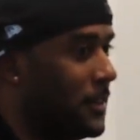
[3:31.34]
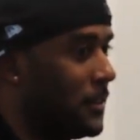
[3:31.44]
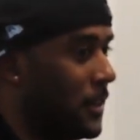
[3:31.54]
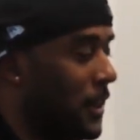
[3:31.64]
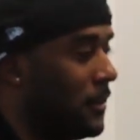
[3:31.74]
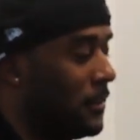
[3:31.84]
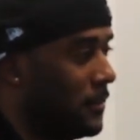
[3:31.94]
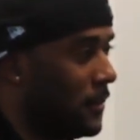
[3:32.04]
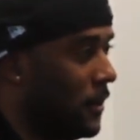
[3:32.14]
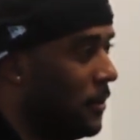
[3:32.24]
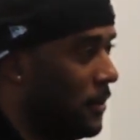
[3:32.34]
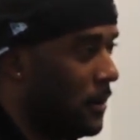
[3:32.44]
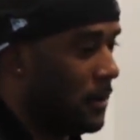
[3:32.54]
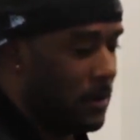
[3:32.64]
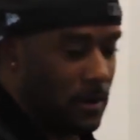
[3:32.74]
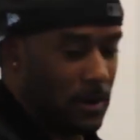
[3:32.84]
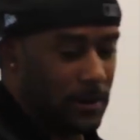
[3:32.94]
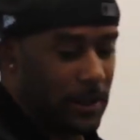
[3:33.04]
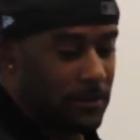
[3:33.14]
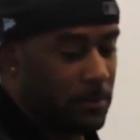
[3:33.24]
Okay? So uh,
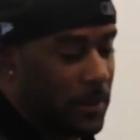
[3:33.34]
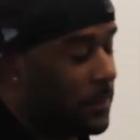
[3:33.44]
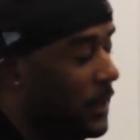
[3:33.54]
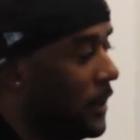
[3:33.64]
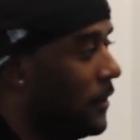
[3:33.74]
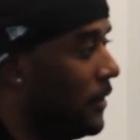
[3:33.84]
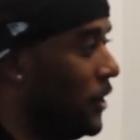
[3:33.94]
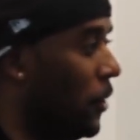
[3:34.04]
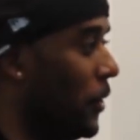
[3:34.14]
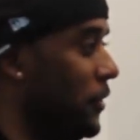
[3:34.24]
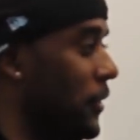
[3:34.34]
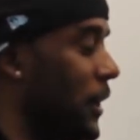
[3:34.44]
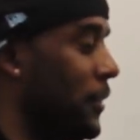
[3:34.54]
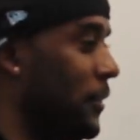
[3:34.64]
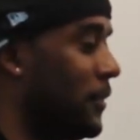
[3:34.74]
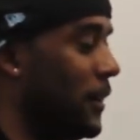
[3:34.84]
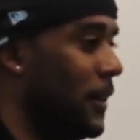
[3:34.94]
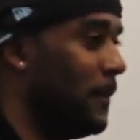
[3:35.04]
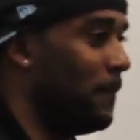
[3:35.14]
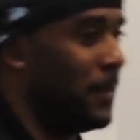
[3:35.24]
that's a big thing. Know what you need. It's,
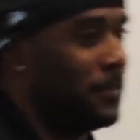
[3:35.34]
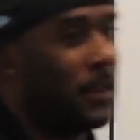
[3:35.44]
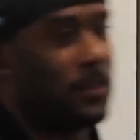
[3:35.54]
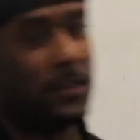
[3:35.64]
um, it's not the